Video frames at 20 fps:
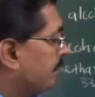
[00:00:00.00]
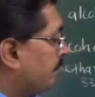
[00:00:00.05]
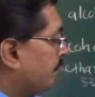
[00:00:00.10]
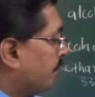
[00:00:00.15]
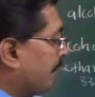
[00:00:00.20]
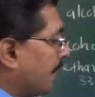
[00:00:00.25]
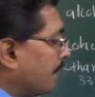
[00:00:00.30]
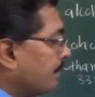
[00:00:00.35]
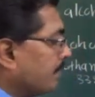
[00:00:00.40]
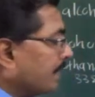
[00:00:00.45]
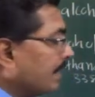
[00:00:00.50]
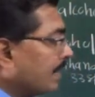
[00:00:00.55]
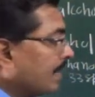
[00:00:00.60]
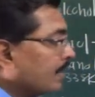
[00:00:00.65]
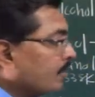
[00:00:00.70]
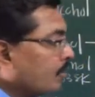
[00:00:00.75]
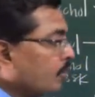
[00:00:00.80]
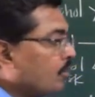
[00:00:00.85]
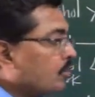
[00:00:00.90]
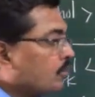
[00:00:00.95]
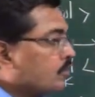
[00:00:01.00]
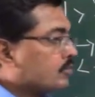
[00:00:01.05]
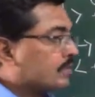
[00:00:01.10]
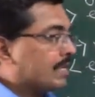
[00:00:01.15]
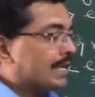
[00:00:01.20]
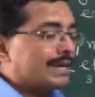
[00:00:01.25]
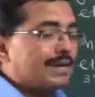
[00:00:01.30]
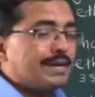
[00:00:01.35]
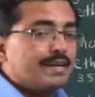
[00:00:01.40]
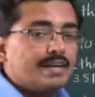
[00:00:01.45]
primary alcohol to
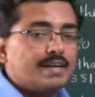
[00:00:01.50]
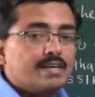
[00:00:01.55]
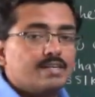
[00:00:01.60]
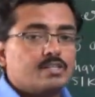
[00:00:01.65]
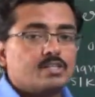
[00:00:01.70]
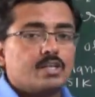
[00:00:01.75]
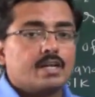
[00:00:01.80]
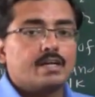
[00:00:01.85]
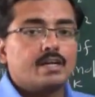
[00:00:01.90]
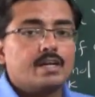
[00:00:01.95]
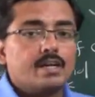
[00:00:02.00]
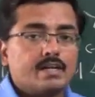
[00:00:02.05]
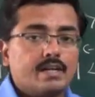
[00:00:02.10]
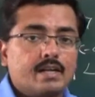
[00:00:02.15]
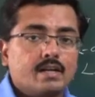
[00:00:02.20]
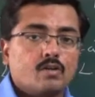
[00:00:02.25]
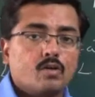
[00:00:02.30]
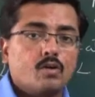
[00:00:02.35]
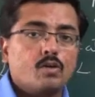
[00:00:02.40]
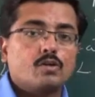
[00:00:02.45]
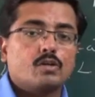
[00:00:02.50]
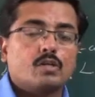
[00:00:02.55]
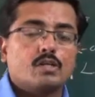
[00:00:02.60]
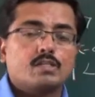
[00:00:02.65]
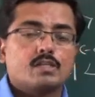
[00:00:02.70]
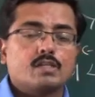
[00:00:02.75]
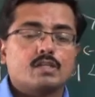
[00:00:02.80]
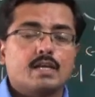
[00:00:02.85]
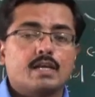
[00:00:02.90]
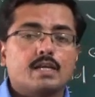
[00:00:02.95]
secondary and secondary alcohol,
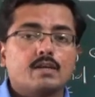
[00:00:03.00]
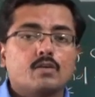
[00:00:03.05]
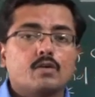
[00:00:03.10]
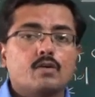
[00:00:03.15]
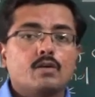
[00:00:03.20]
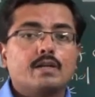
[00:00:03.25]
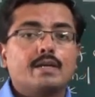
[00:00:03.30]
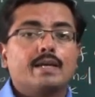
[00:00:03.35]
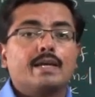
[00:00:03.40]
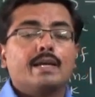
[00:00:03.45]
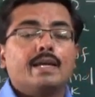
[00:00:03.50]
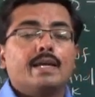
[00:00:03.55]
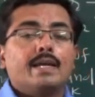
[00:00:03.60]
tertiary alcohol,